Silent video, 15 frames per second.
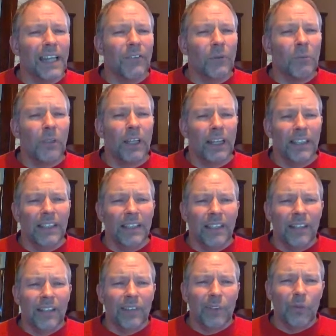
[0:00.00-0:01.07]
I replied.
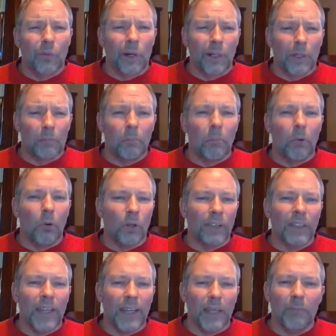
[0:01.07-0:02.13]
"You want a
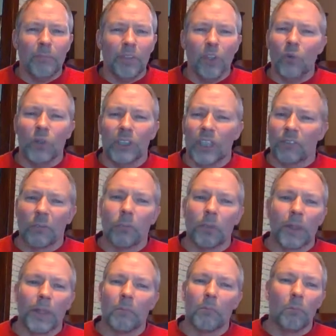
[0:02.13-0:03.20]
board game? You won't ever
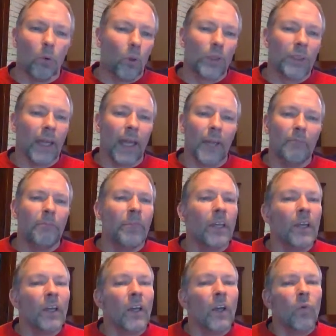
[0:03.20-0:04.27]
play a board game.
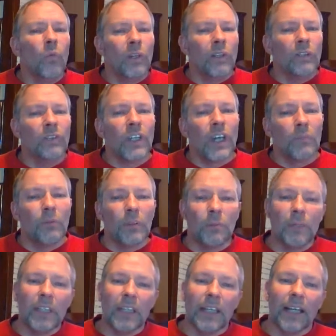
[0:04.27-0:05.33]
Why don't you come with
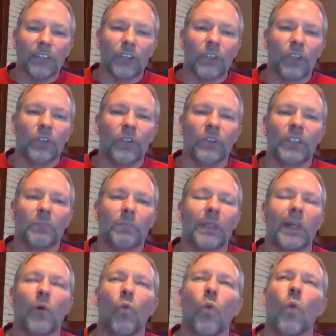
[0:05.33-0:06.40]
me and I'll show you
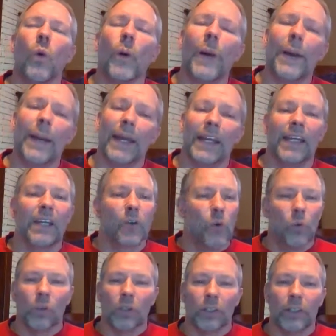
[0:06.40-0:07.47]
something way
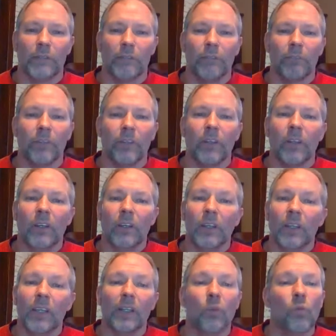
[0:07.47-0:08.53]
cooler?"
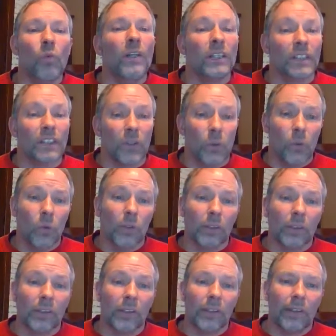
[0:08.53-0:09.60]
And it was
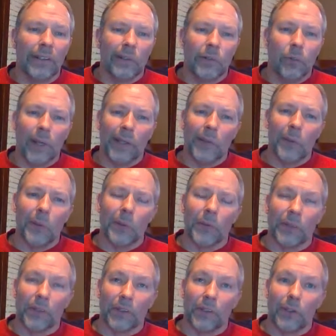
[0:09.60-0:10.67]
cooler. Way cooler
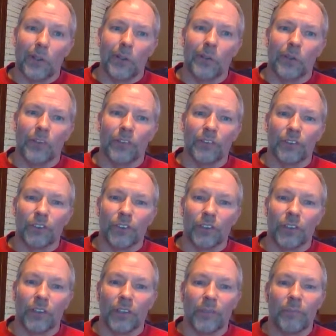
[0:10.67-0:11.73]
than Clue, for
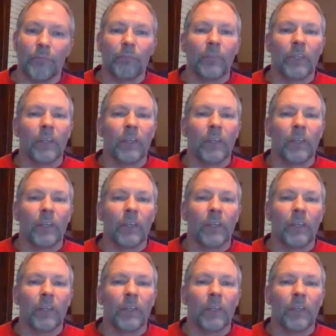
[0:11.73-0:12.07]
sure.